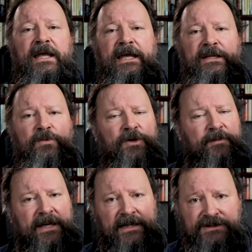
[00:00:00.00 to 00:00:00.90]
it would
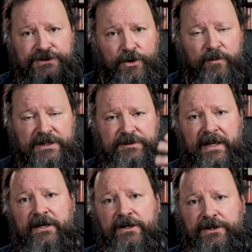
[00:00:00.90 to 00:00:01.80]
be so much
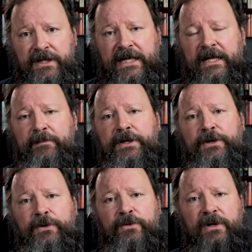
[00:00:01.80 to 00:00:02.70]
better to keep
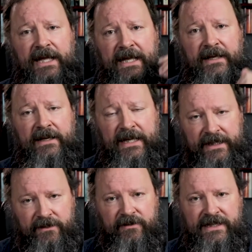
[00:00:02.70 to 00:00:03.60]
you in
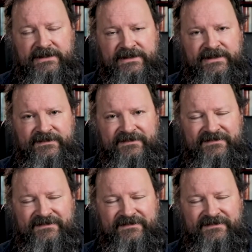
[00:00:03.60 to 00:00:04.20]
ignorance.